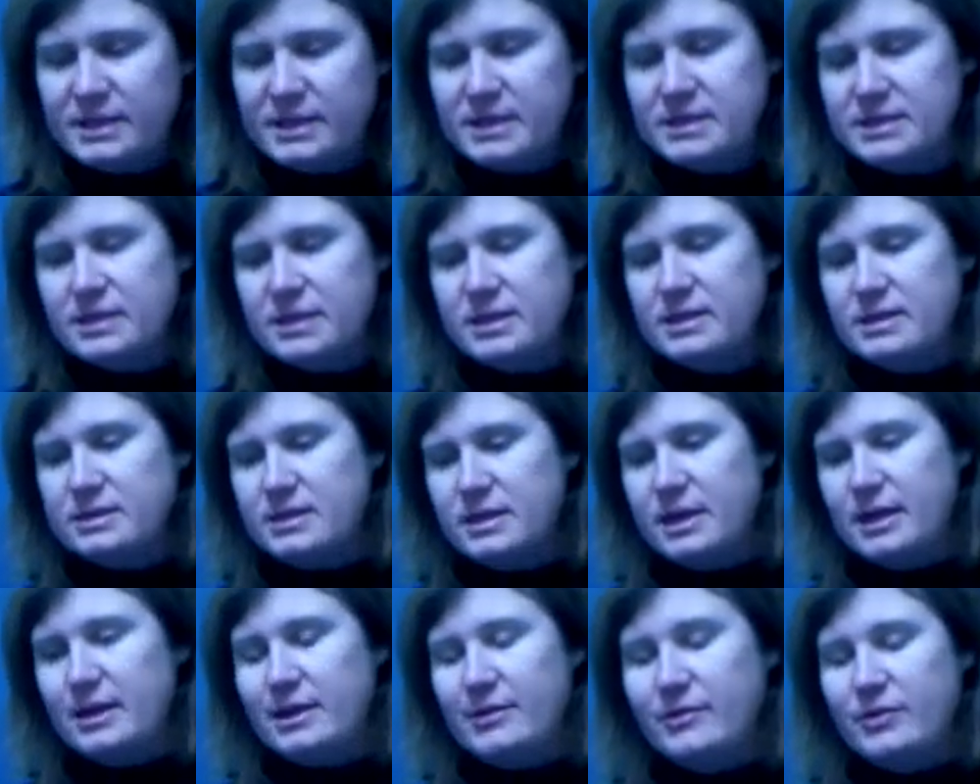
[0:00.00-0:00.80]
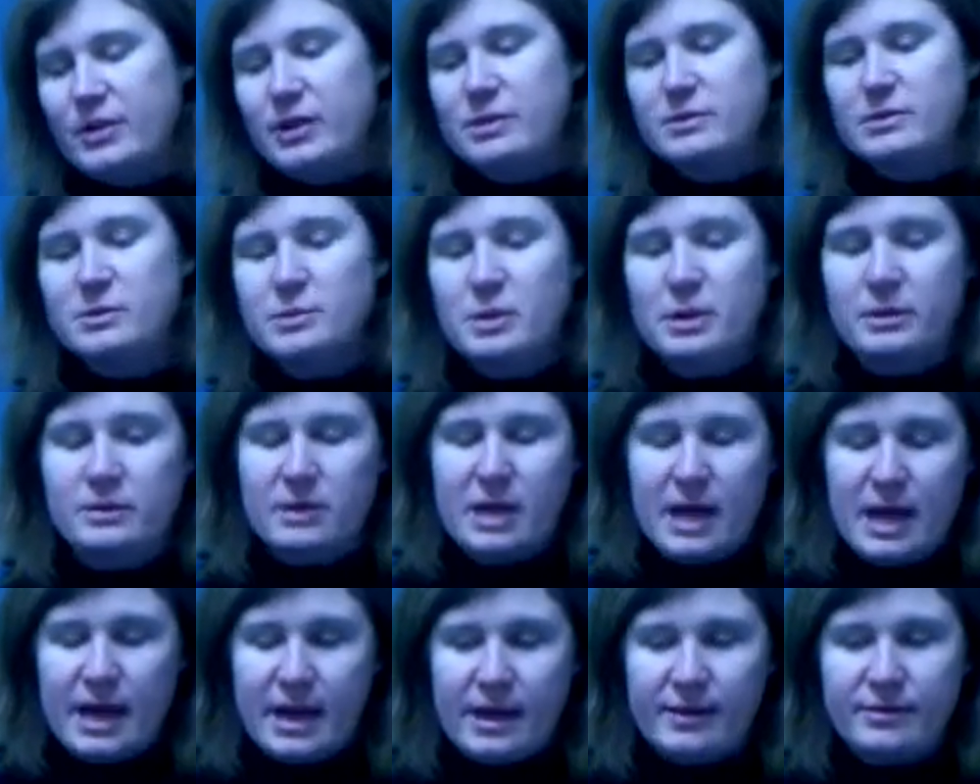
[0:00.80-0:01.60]
biggest thing is getting them to be
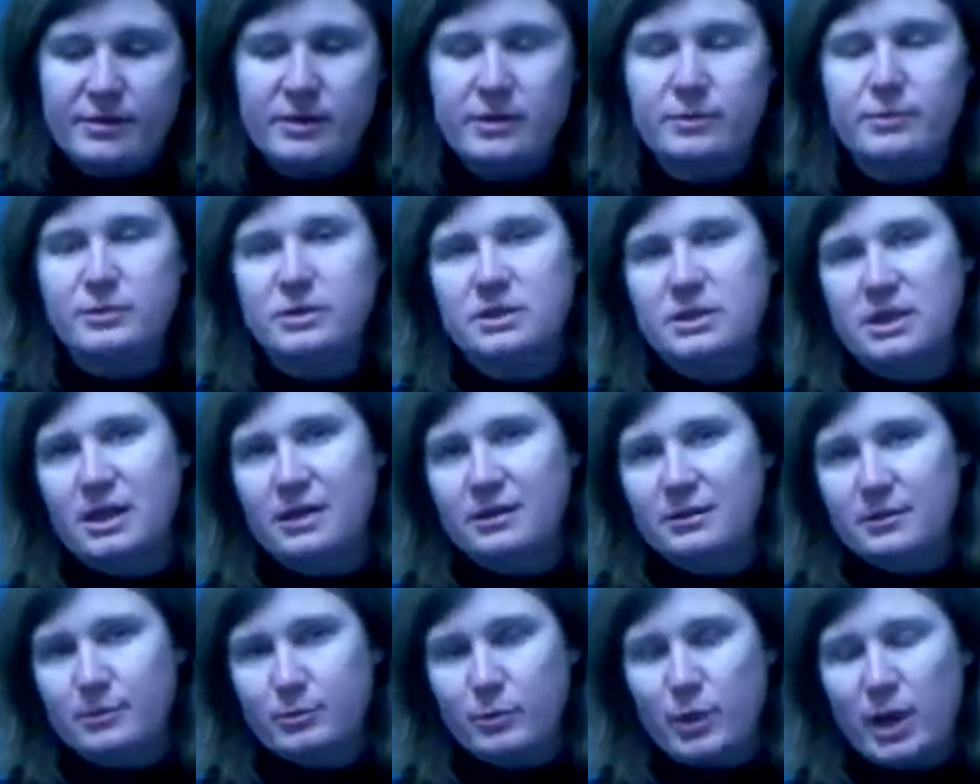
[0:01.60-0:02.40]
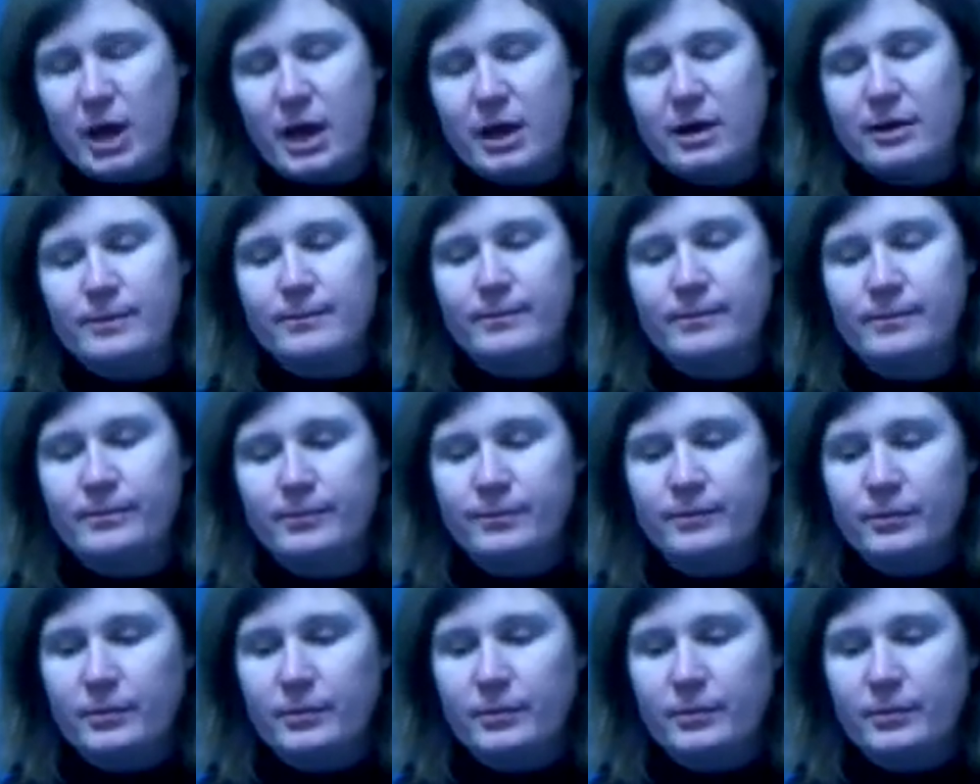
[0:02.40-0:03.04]
able to add them and take them back.